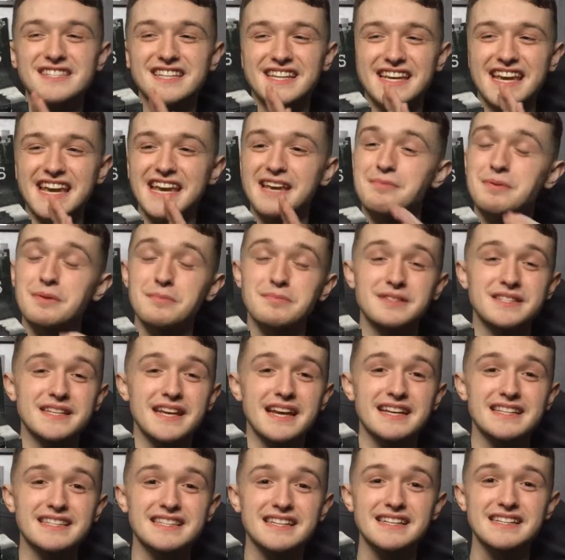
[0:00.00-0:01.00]
to keep it
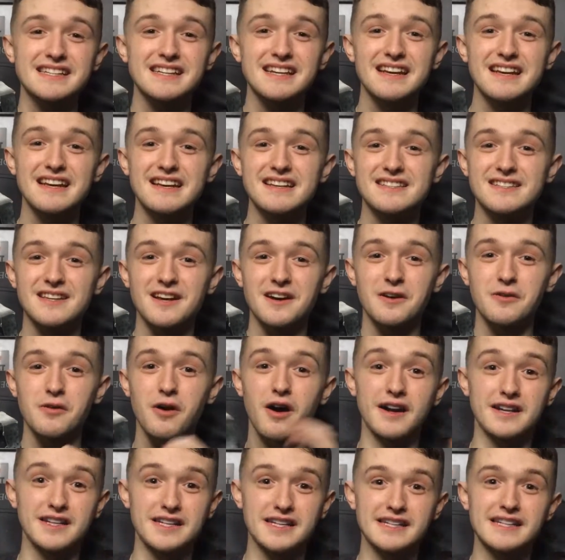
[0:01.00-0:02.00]
protected, so
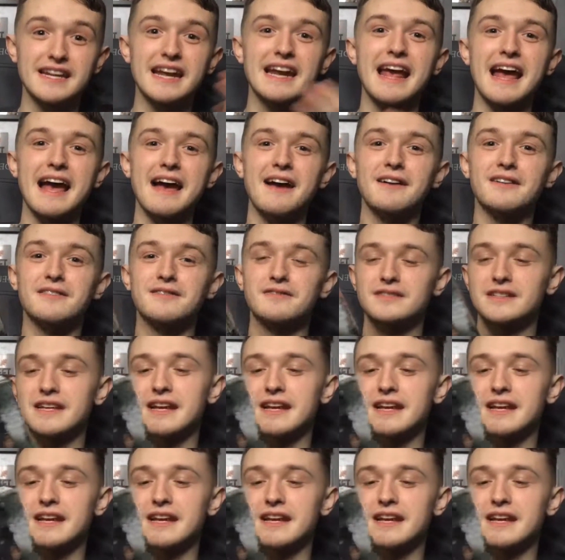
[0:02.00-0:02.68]
I did get